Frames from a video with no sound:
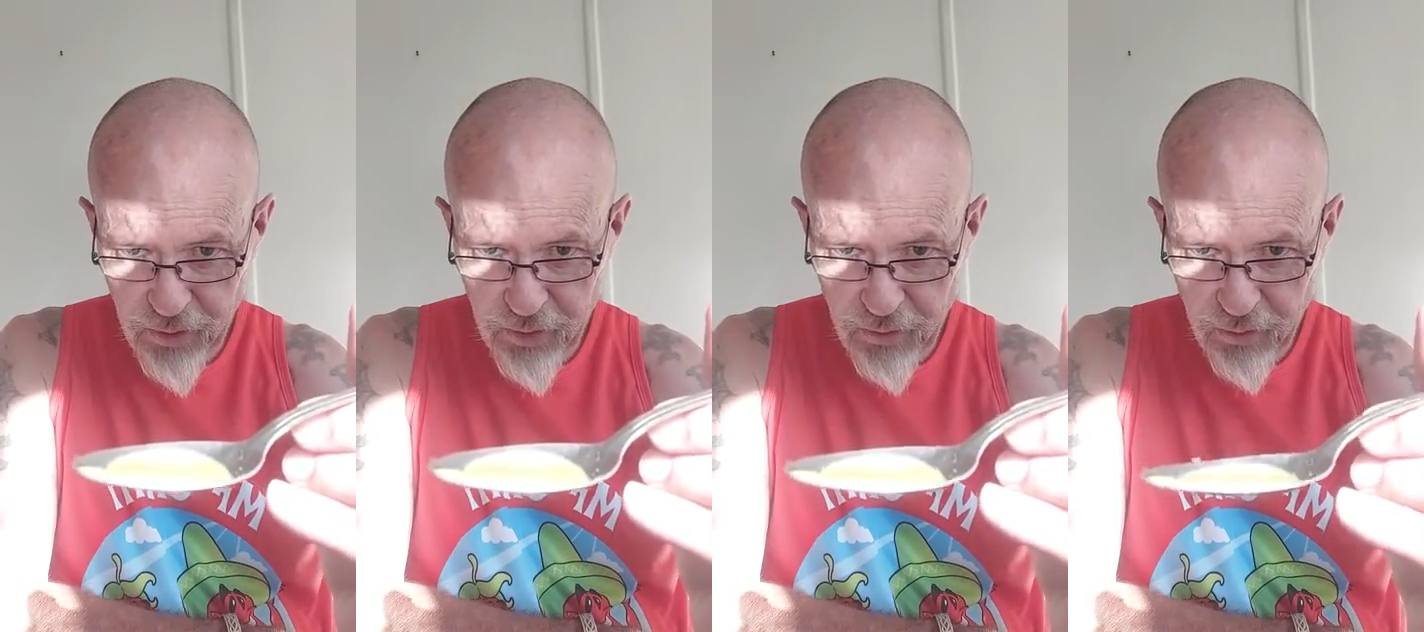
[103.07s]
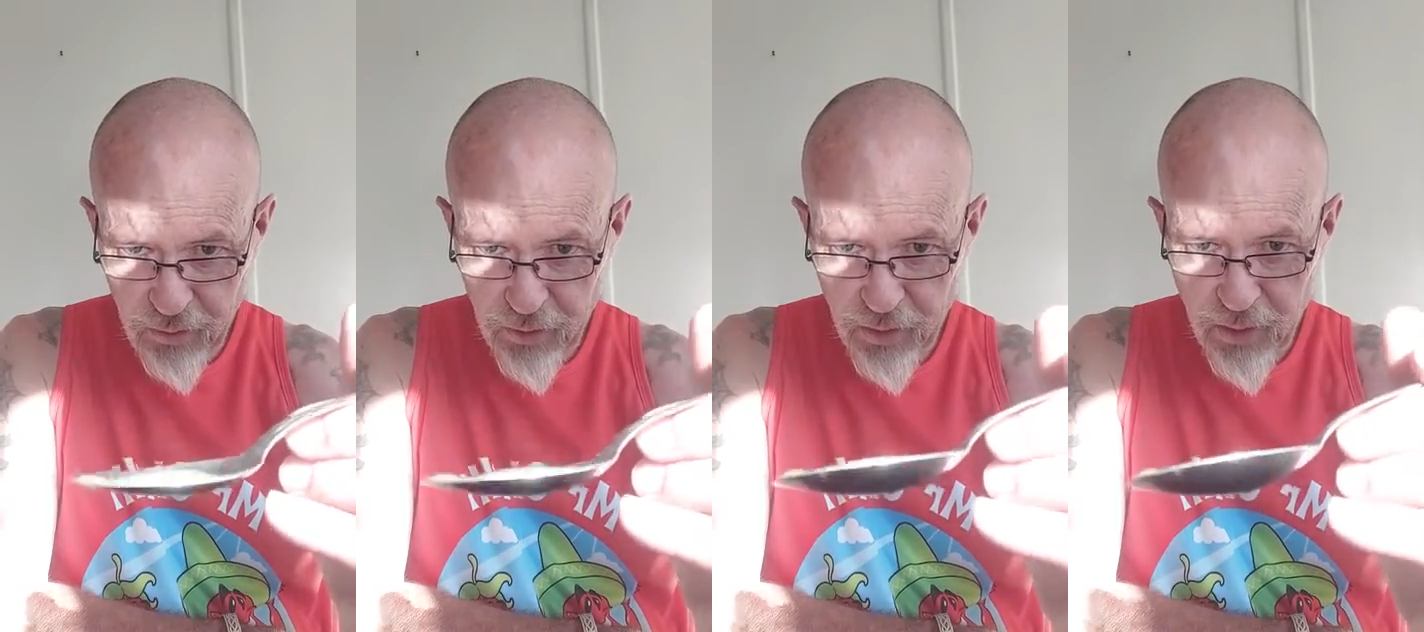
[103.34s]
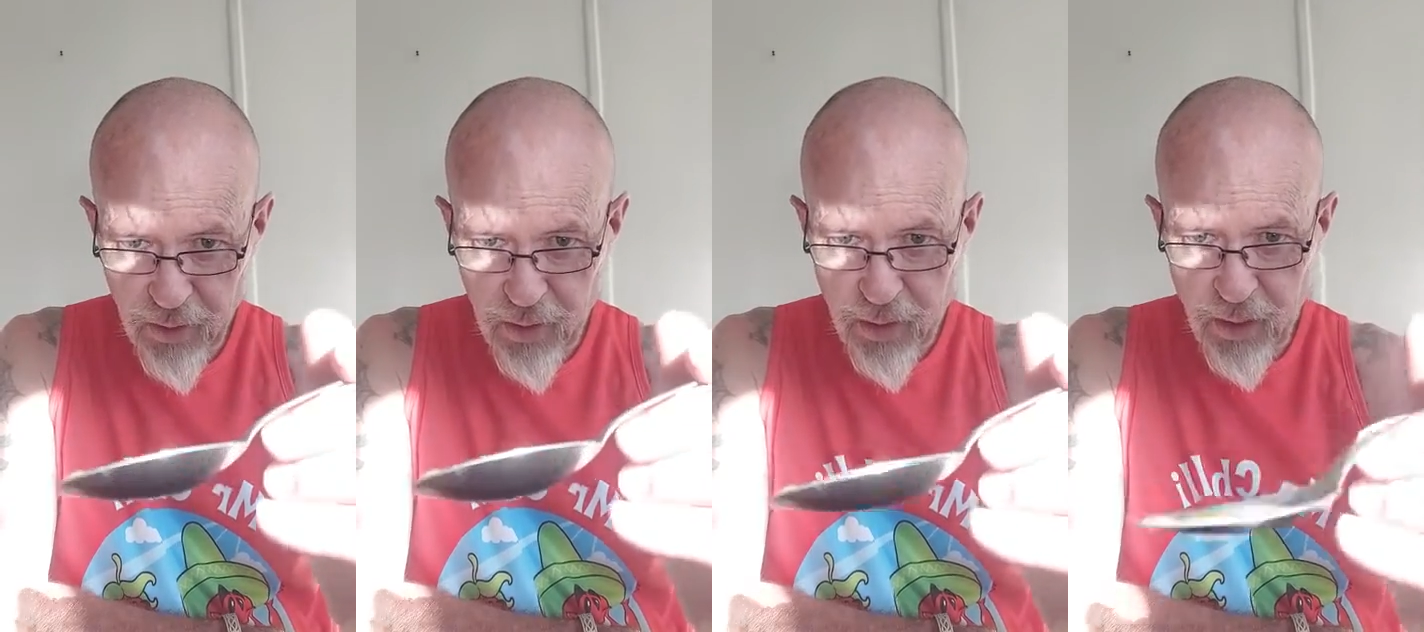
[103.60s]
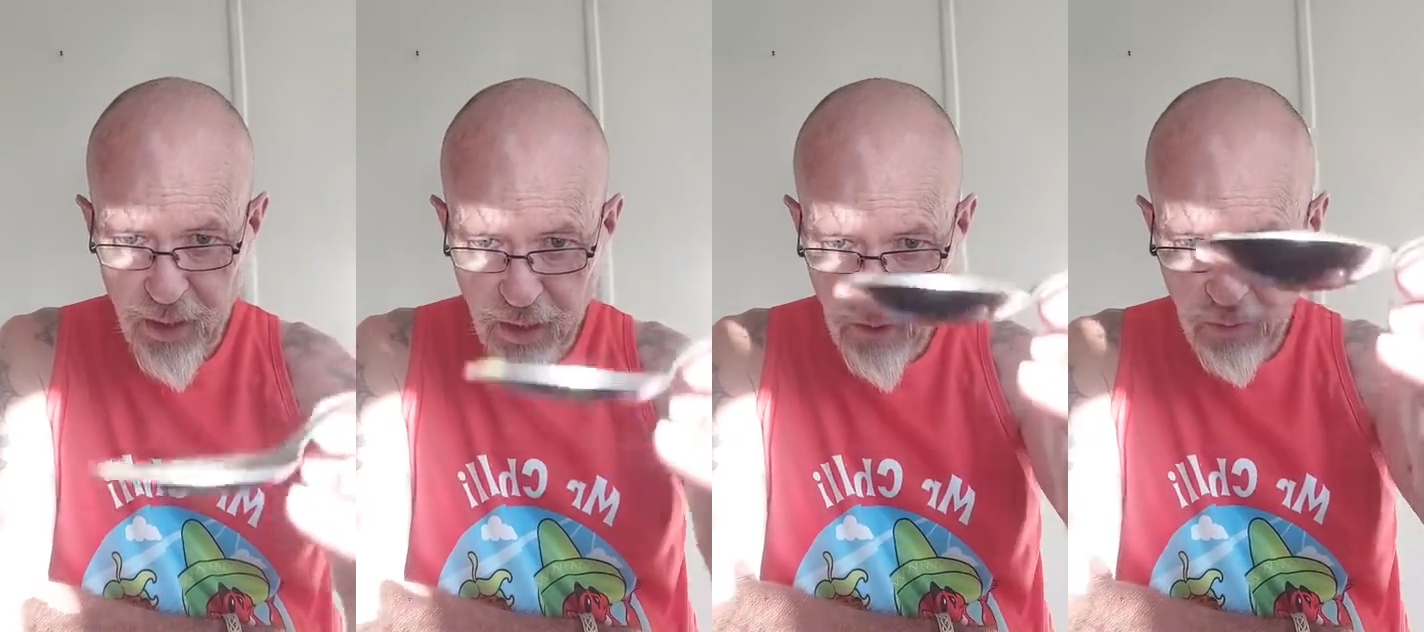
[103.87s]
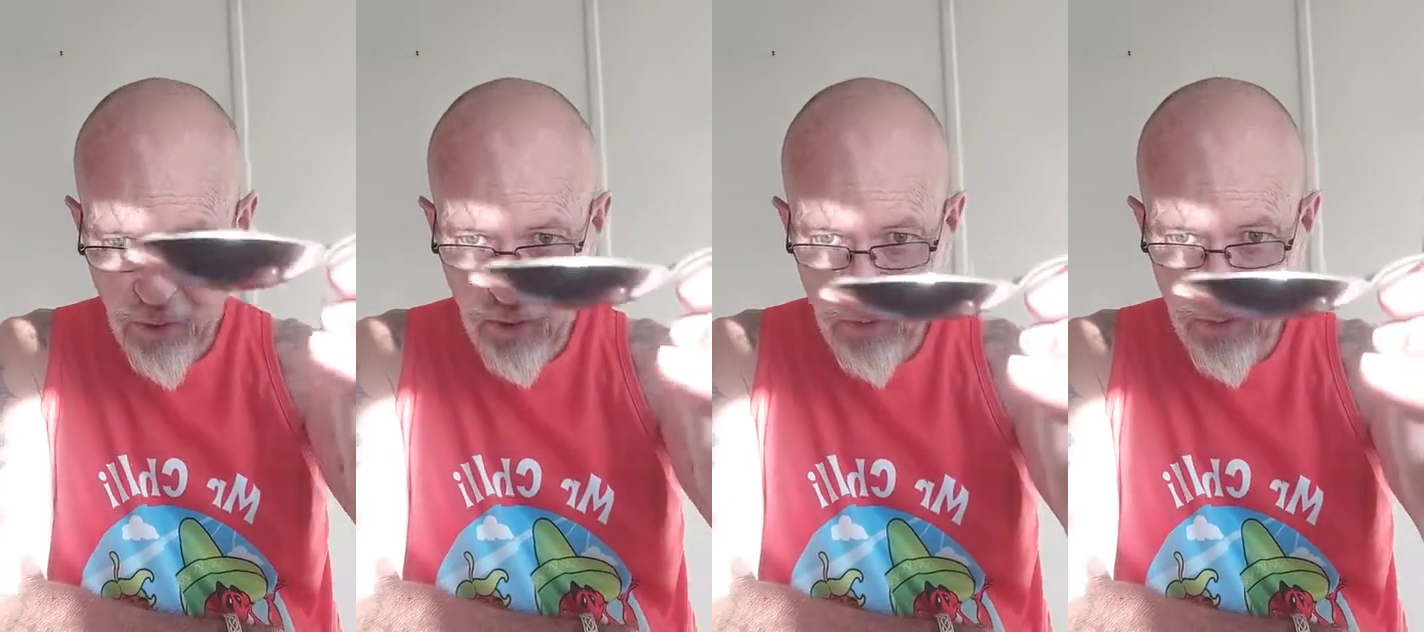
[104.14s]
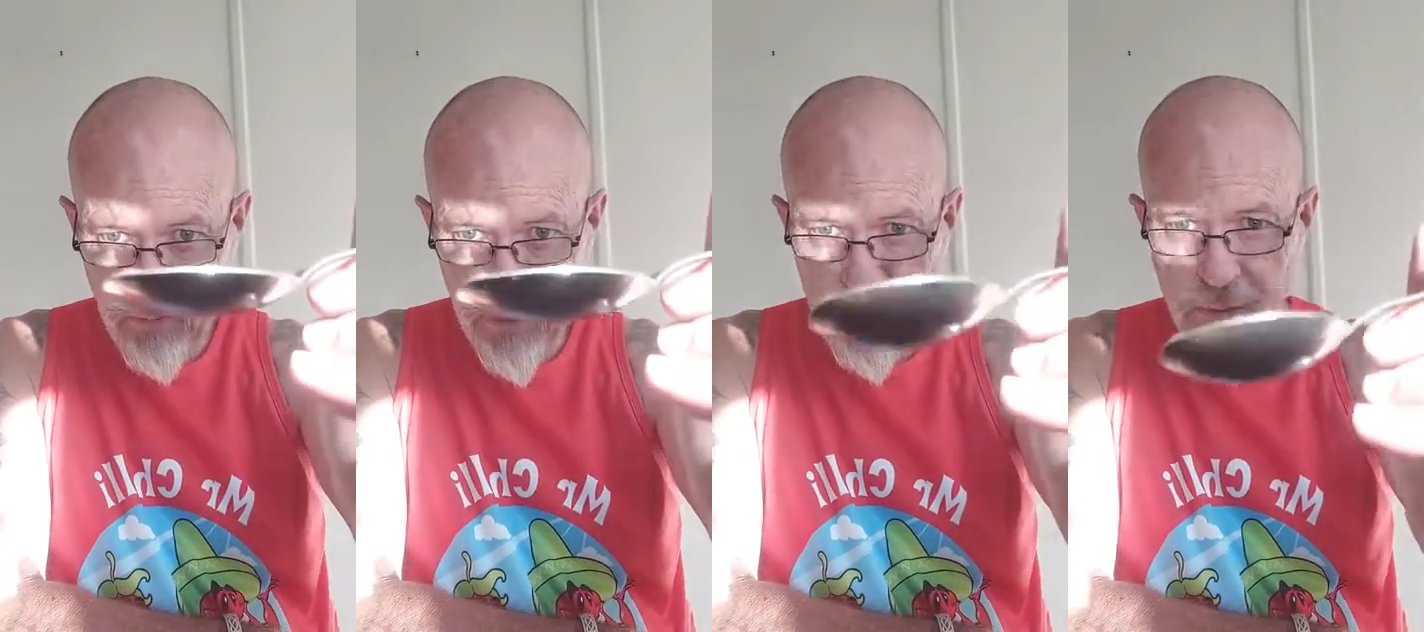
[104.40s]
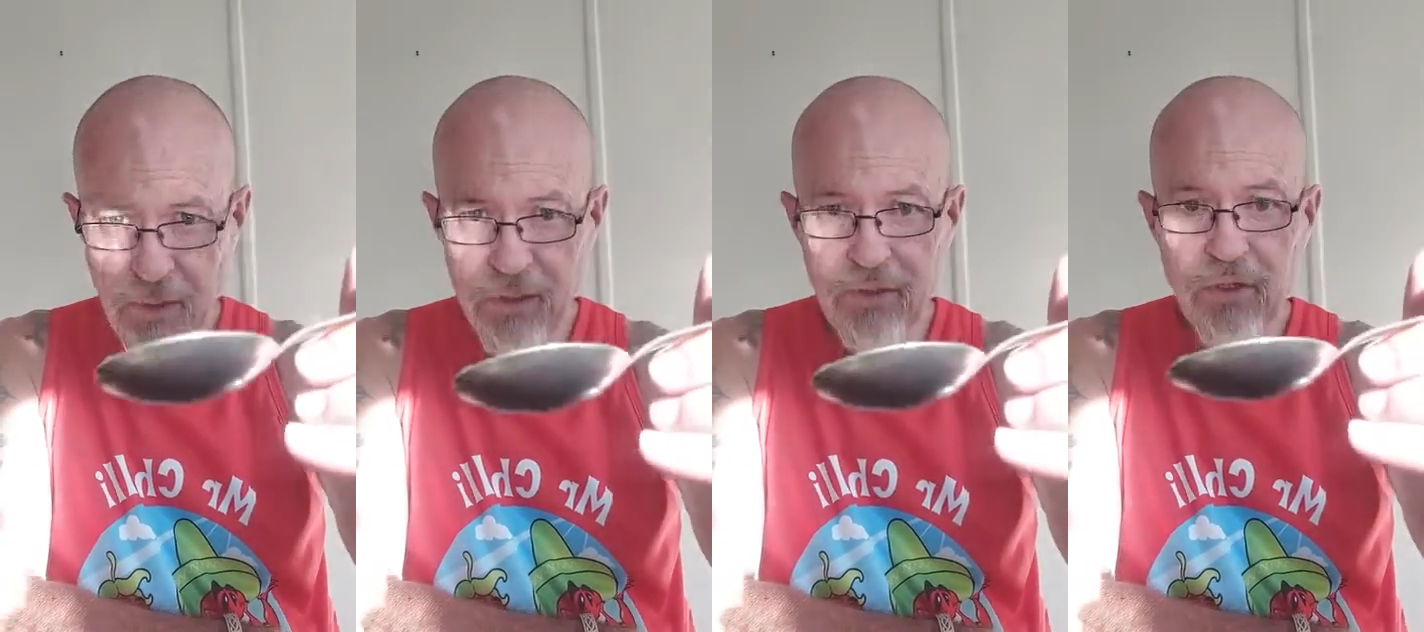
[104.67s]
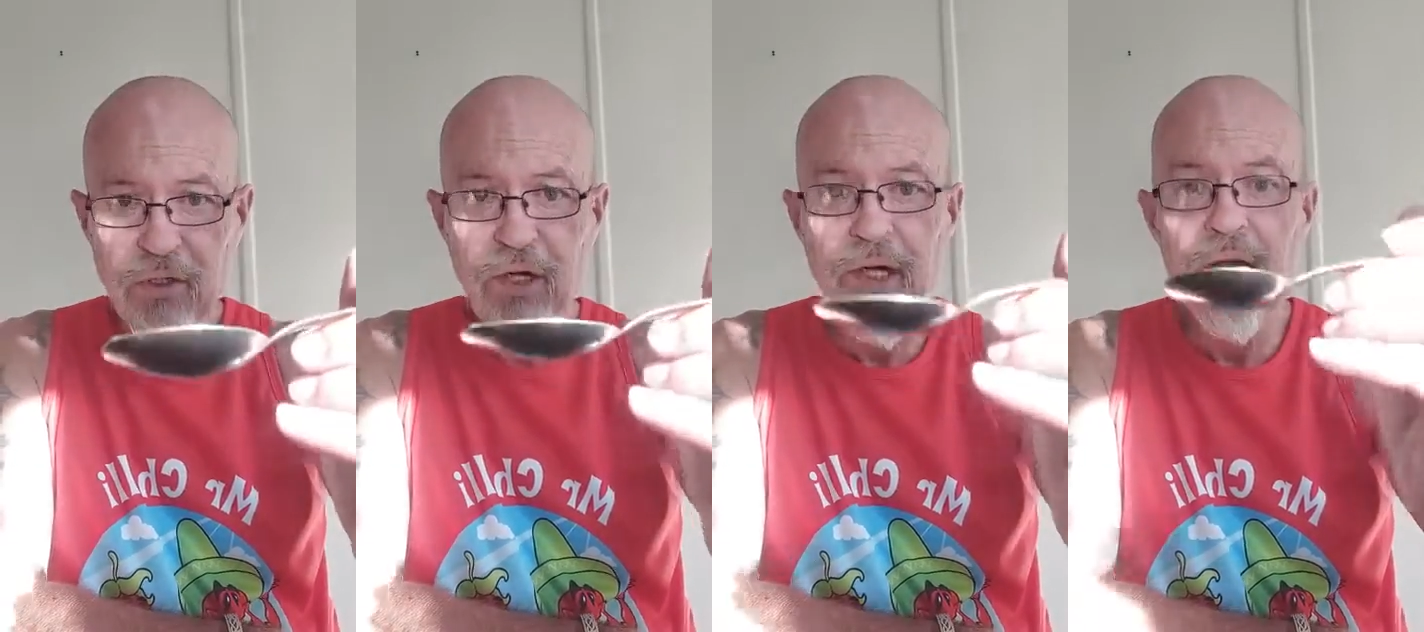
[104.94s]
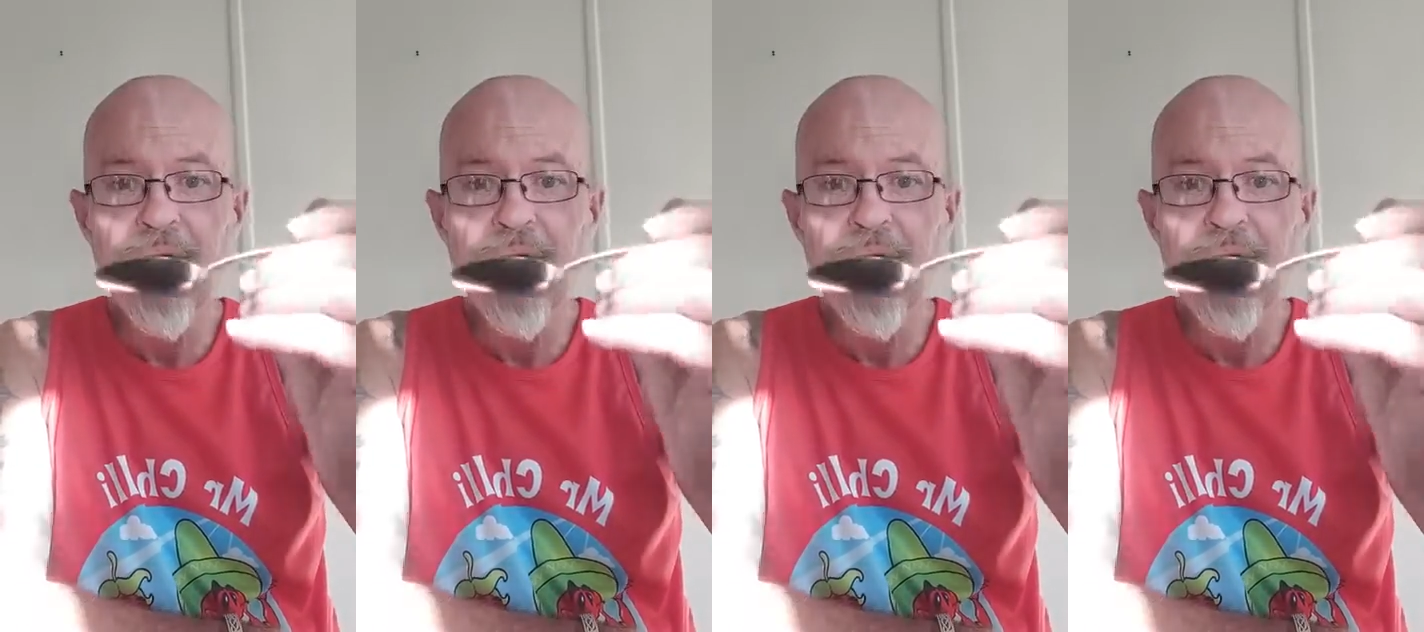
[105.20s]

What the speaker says: good. Anyway, I'll give this one a try.